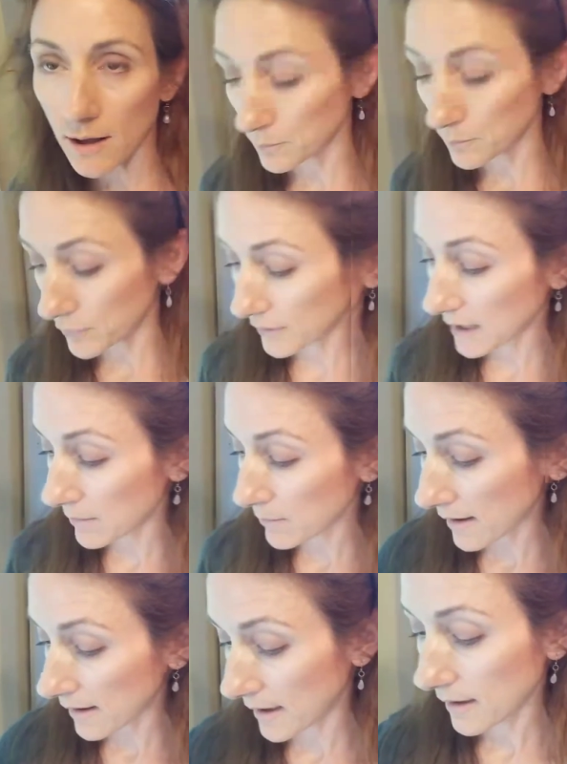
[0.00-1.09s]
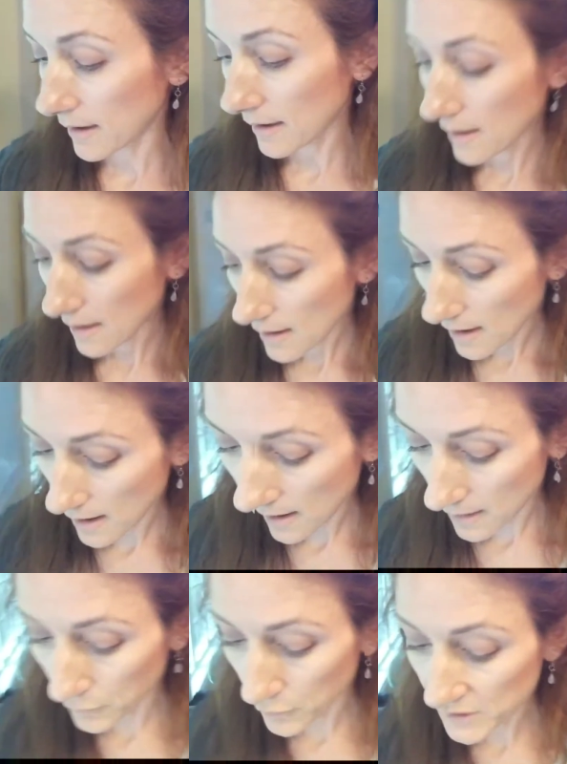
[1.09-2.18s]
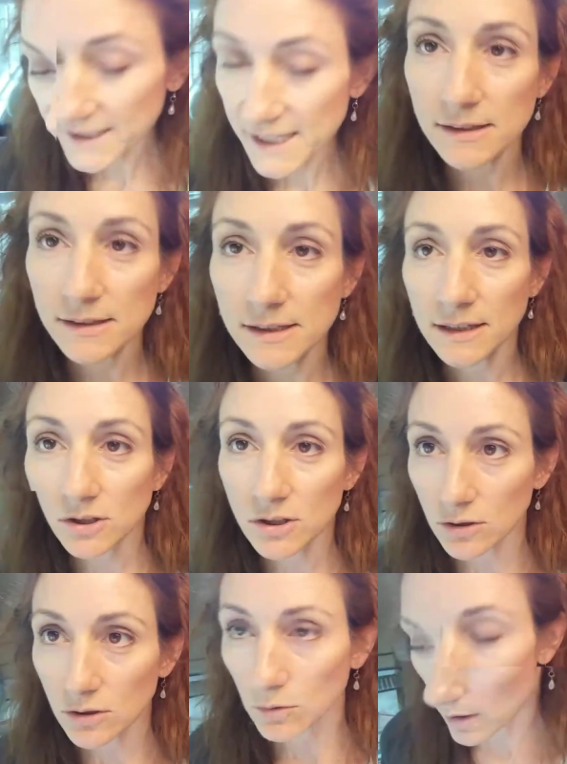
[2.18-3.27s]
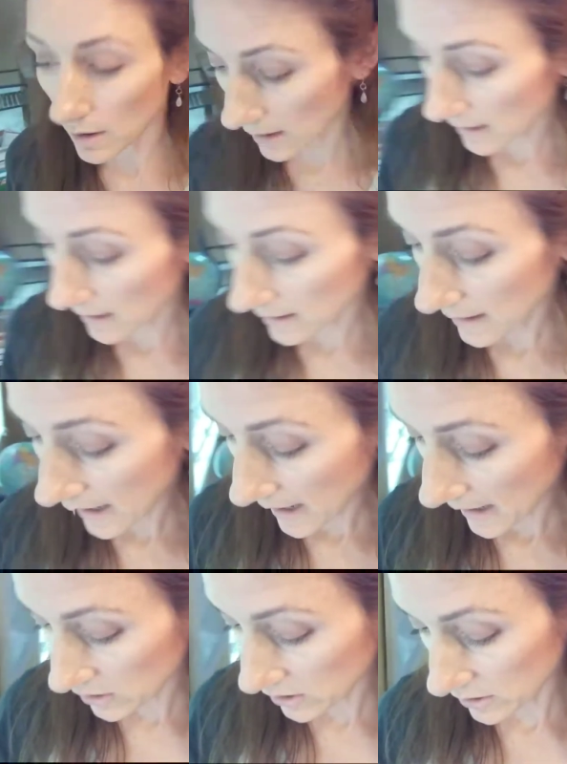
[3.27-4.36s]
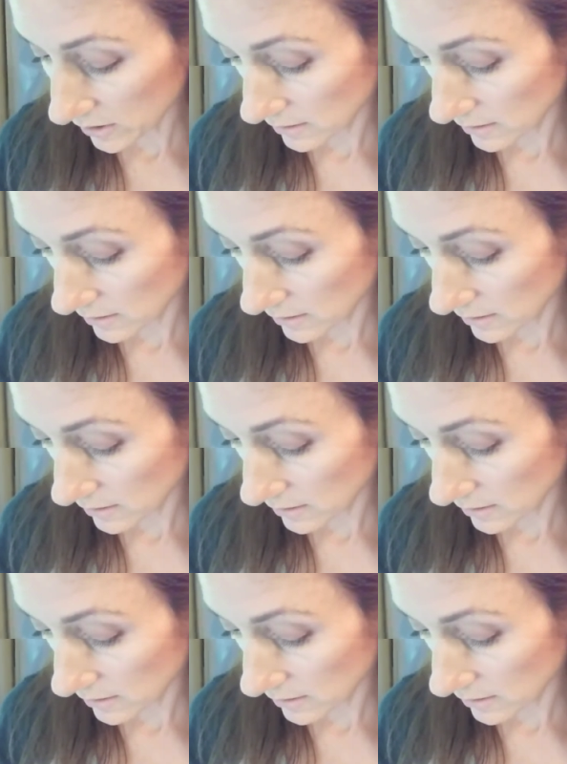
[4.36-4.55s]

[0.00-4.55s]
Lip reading: putting my receipts into our cash.